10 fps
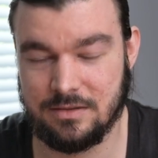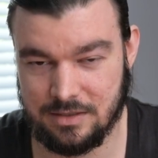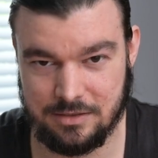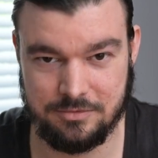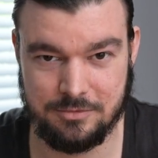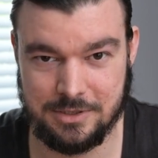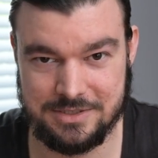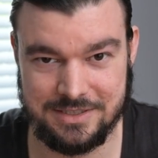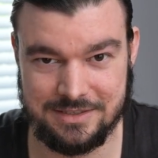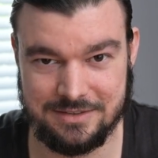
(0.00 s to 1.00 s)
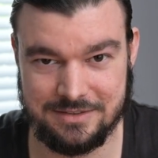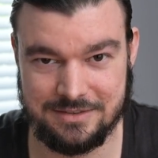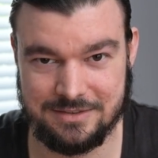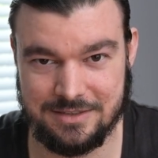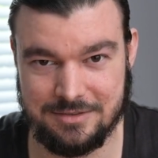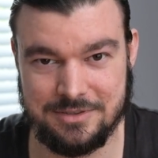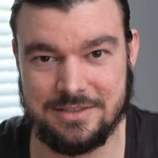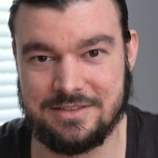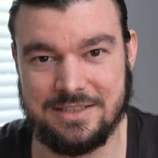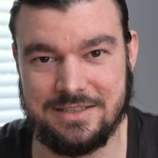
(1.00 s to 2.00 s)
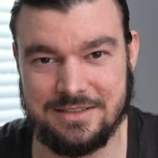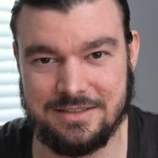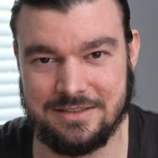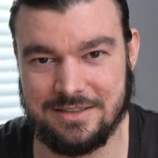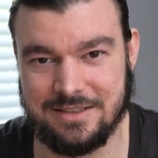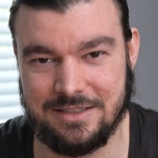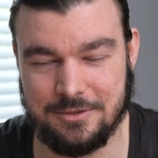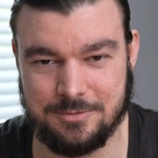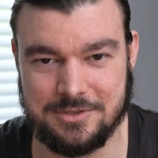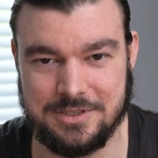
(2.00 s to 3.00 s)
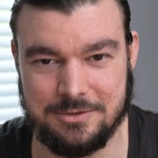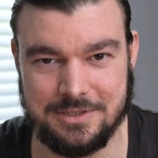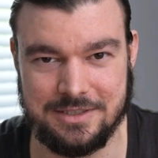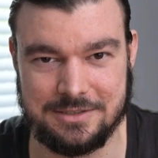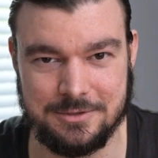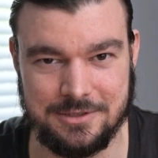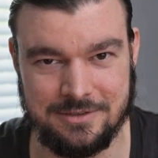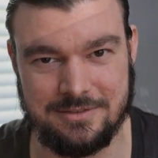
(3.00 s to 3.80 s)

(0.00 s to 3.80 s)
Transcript: Thank you for watching, have a nice day, and I hope to see you in the next one.